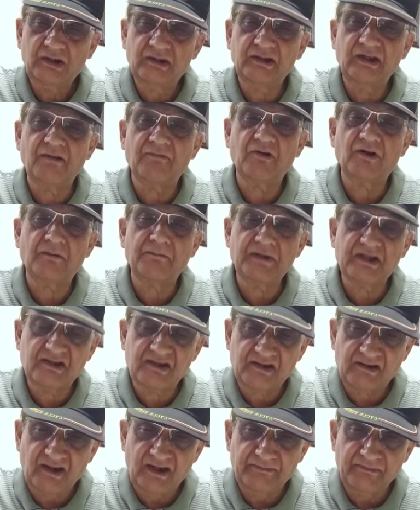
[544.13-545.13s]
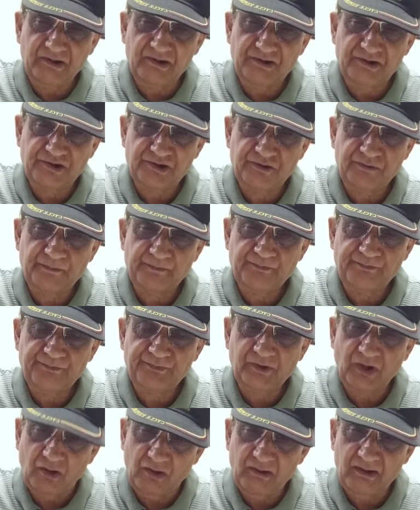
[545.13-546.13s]
they have got a mesenchymal tissue.
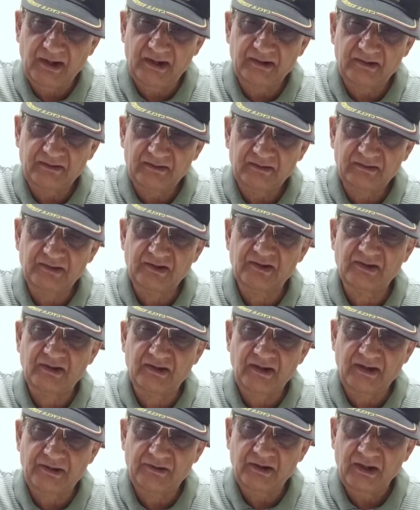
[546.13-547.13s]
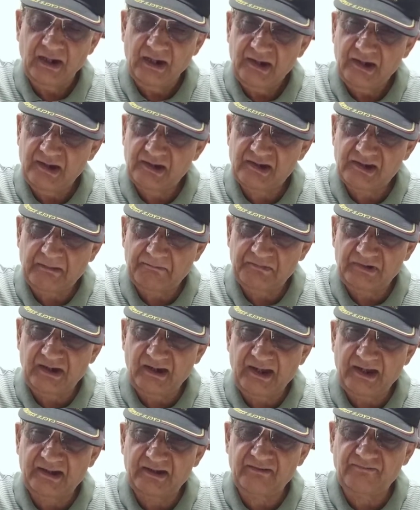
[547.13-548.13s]
All right, there's a gland. It's something
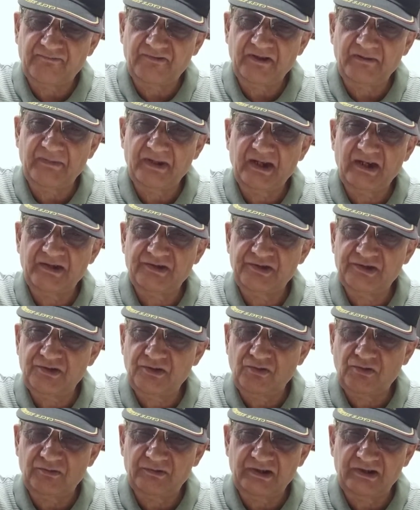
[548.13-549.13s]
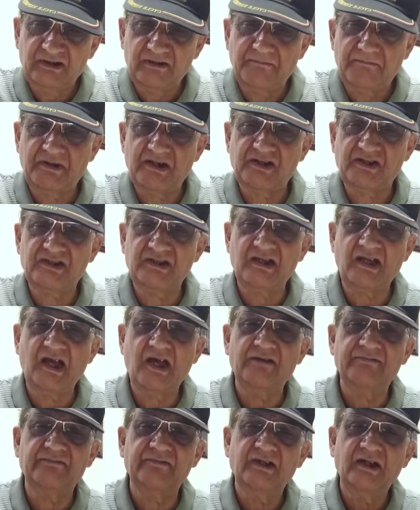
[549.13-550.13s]
like in female, in the breast they
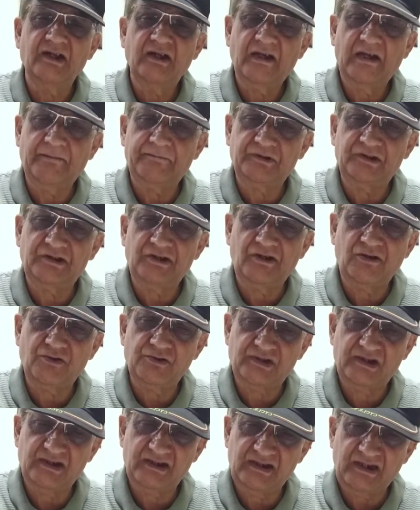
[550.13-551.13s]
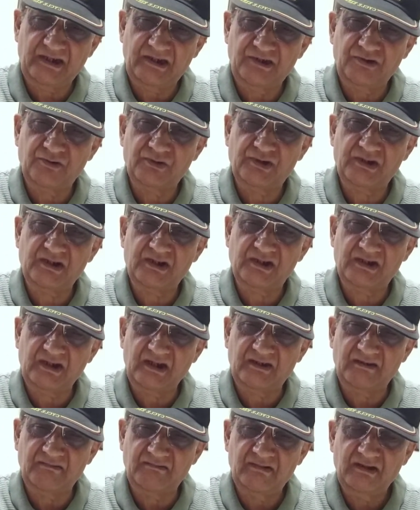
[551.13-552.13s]
have epitheliosis, adenosis,
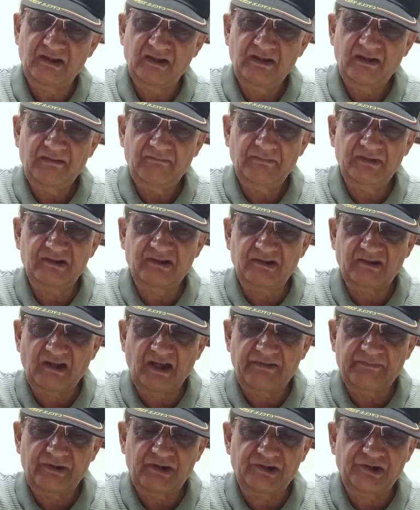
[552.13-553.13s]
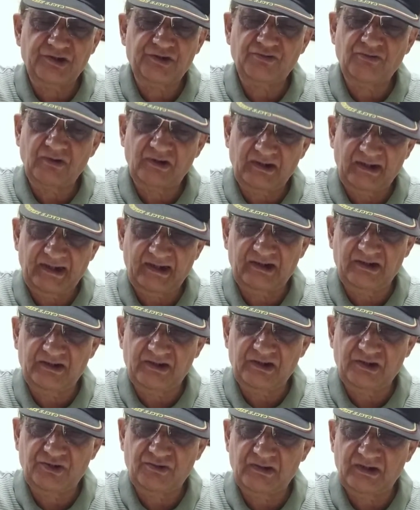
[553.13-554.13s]
and mesenchymal tissue or connective
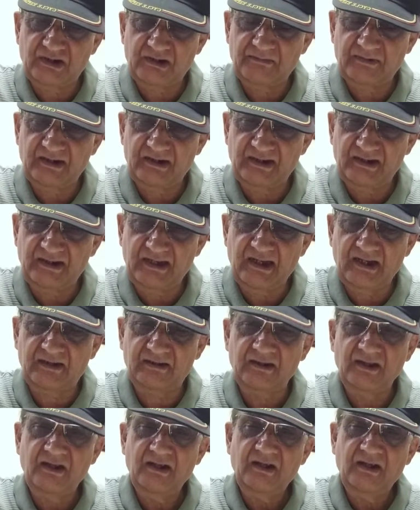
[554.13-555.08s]
tissue or something like that.